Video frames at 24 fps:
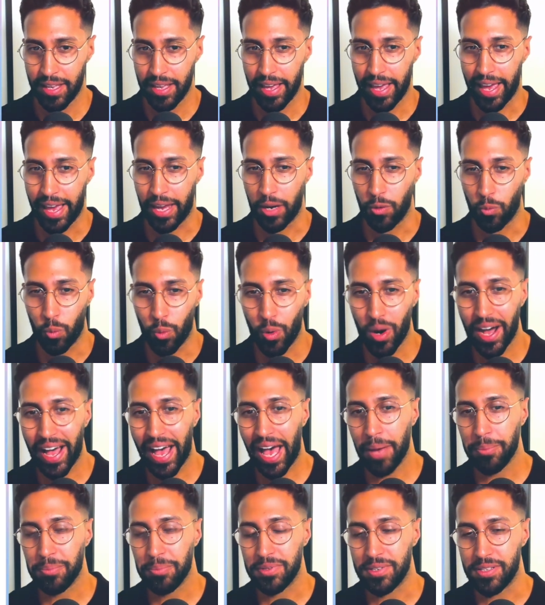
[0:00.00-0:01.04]
And what
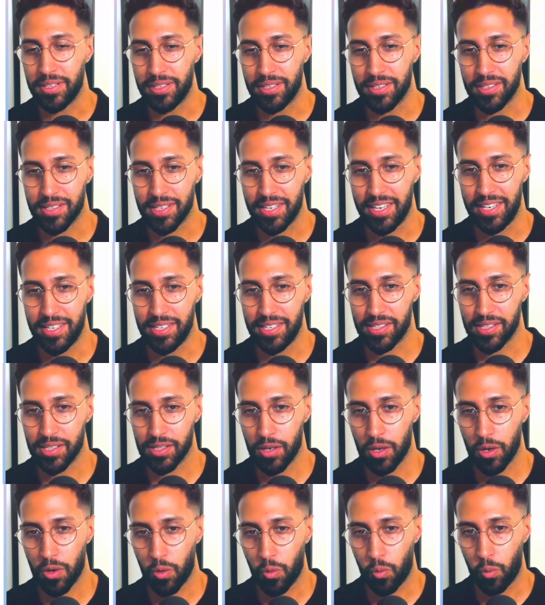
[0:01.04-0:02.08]
happens is
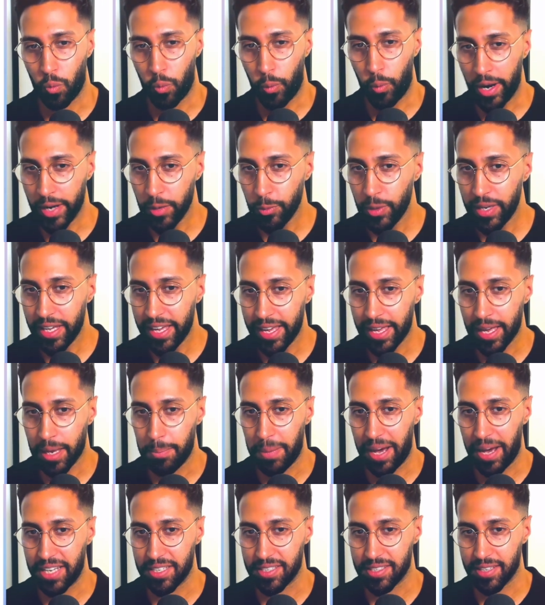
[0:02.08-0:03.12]
when we hit a
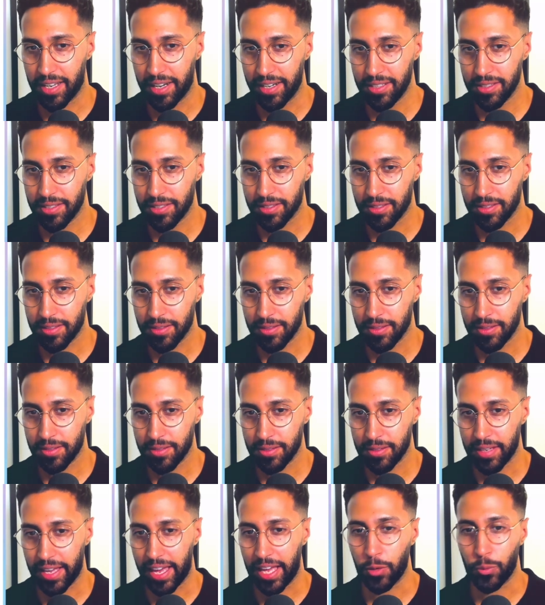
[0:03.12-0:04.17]
batch size
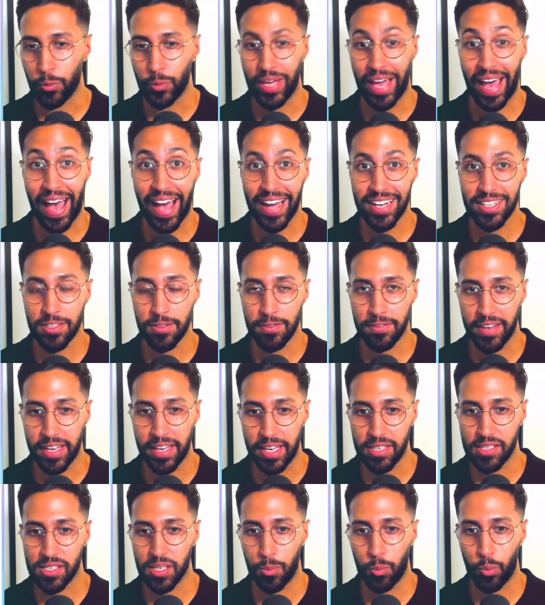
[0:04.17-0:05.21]
and we activate a
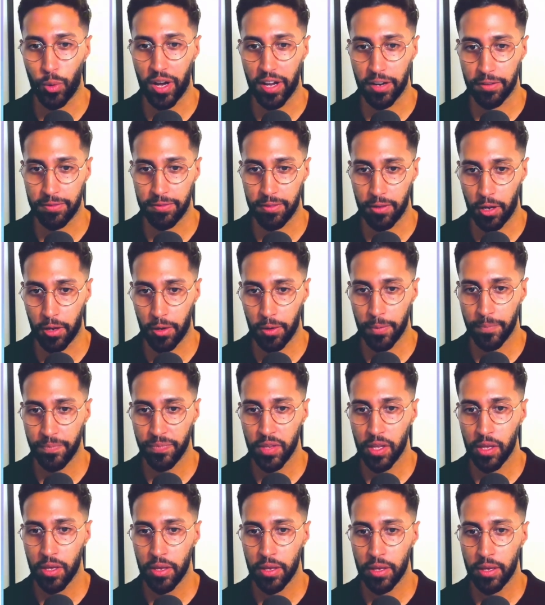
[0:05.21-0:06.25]
sub workflow,
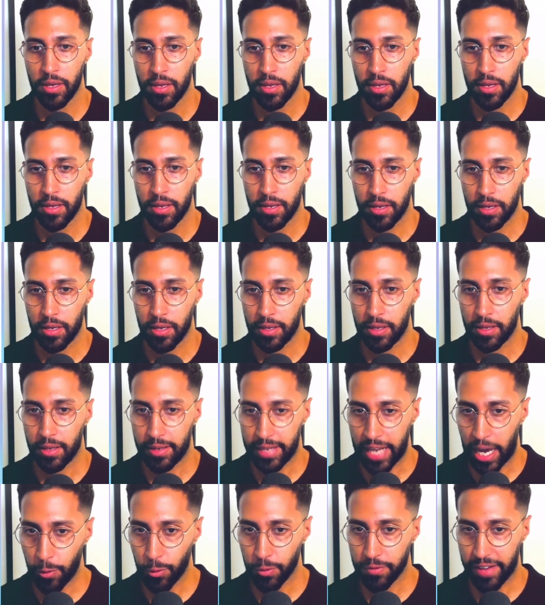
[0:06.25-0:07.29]

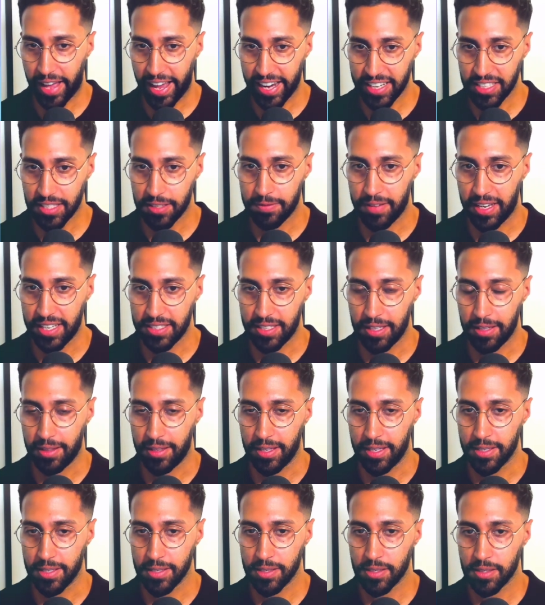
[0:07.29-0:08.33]
now we've activated
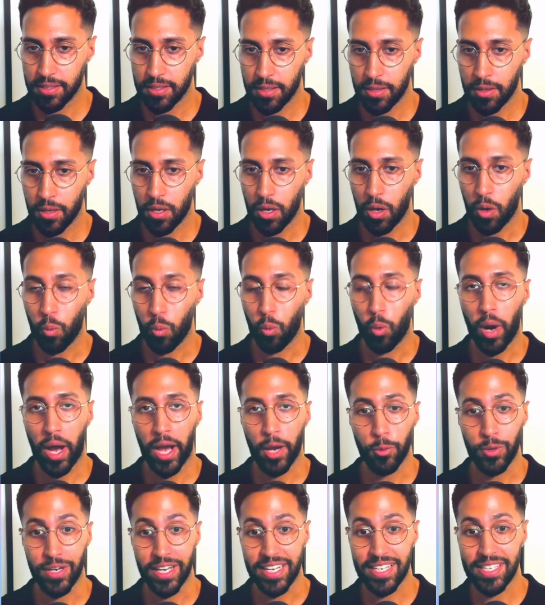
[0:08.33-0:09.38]
this. What I
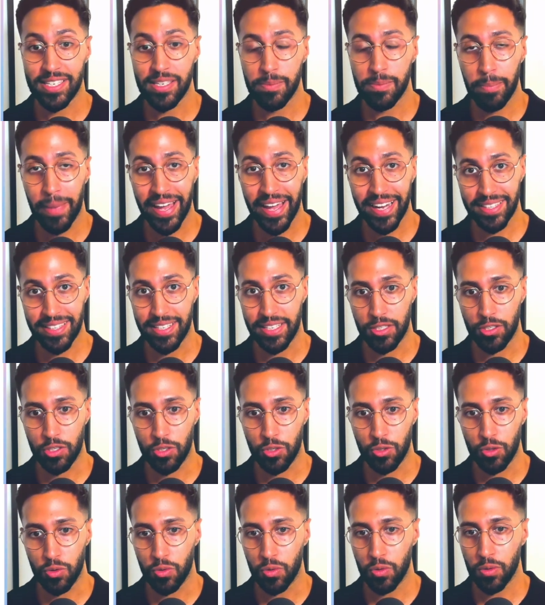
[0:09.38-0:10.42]
would expect it to
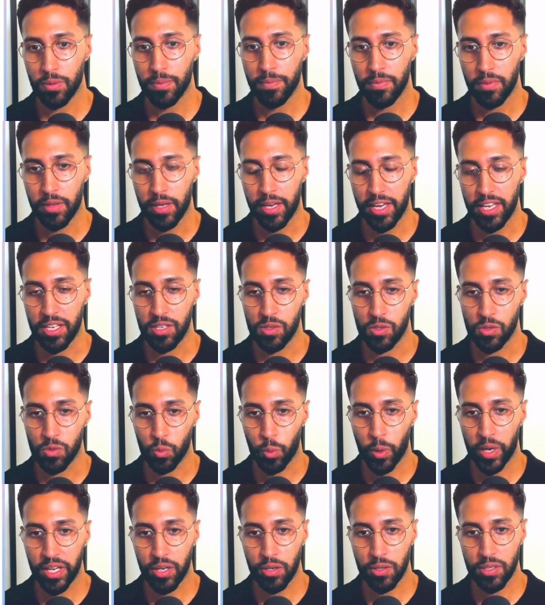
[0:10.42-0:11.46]
do is
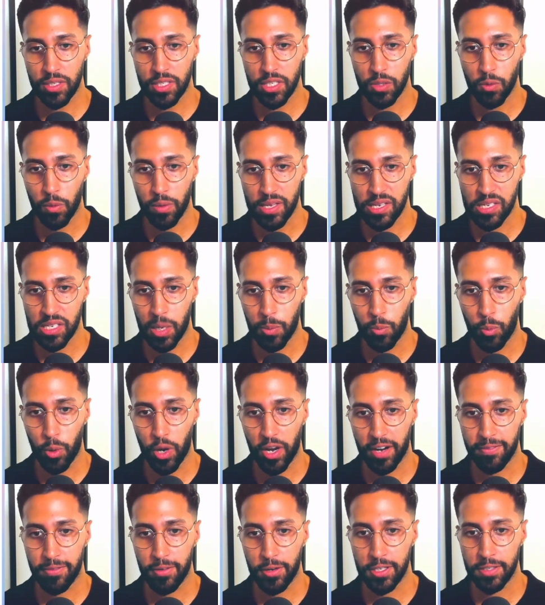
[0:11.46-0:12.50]
wait until the sub
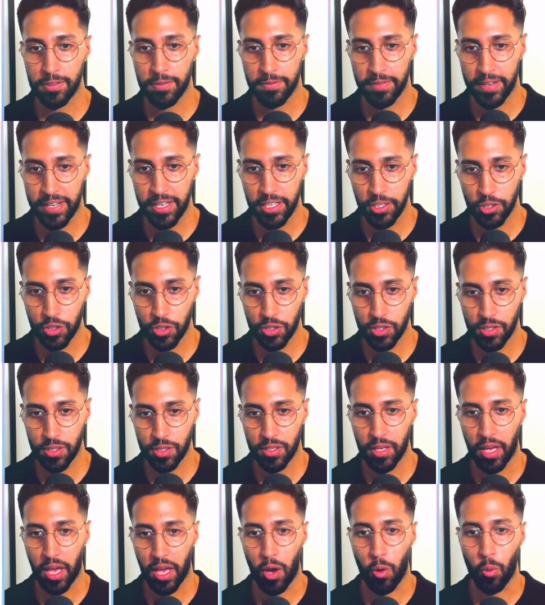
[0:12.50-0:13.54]
workflow is finished.
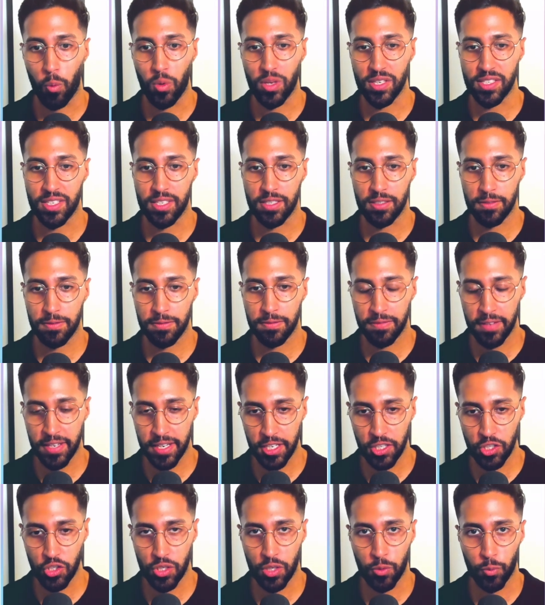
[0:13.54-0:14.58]
And once it's
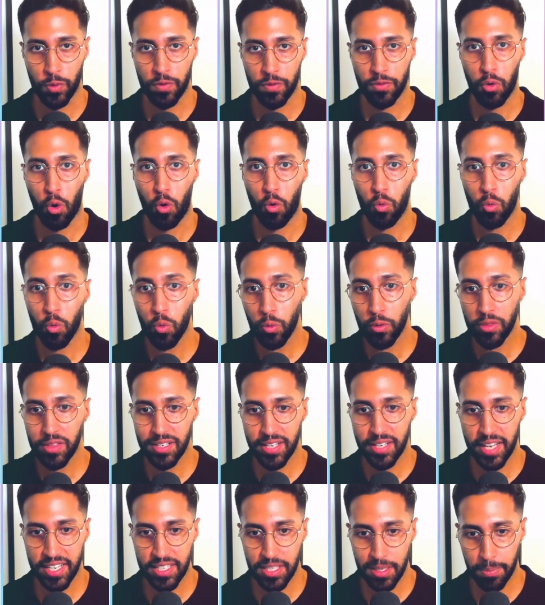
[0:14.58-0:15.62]
finished and we've got all the
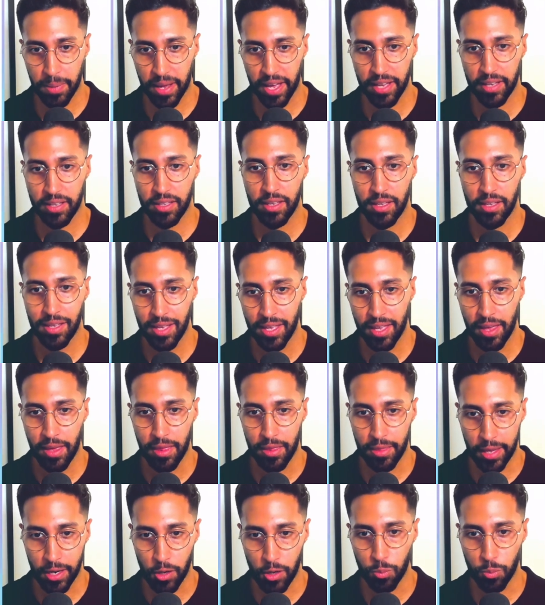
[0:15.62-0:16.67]
data back,
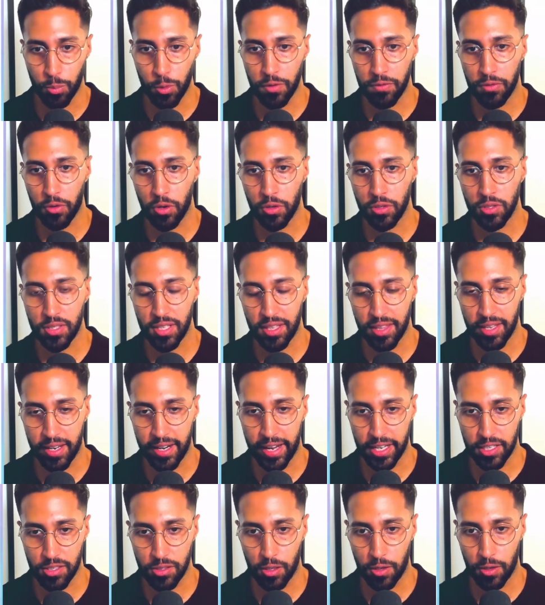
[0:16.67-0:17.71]
then we'll move on to the
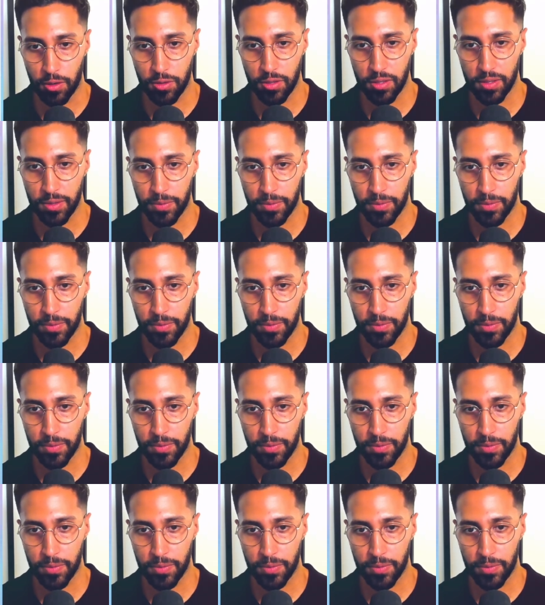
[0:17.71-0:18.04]
next node.